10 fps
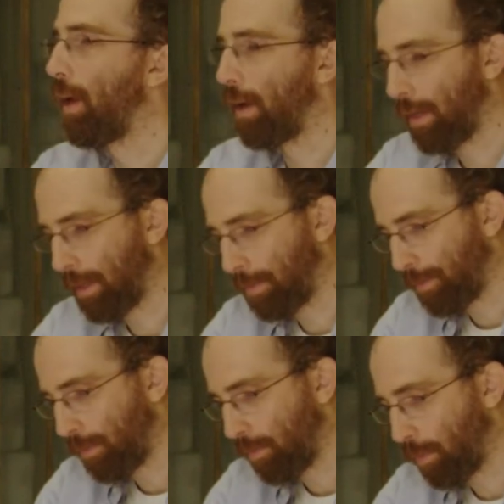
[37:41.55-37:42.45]

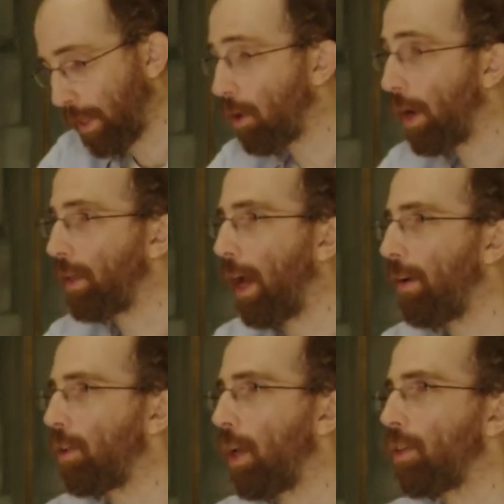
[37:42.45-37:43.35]
But
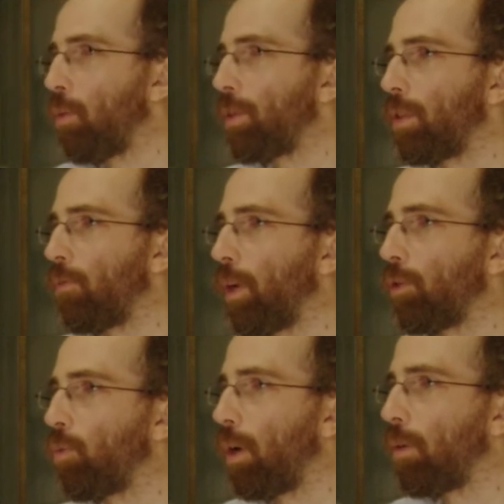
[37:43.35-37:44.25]
it's almost as if Milch
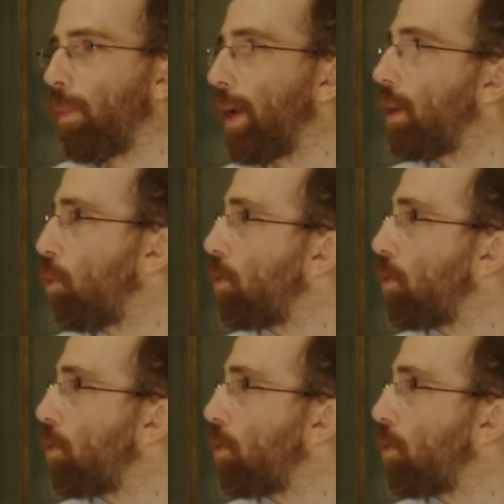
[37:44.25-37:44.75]
wanted to make a more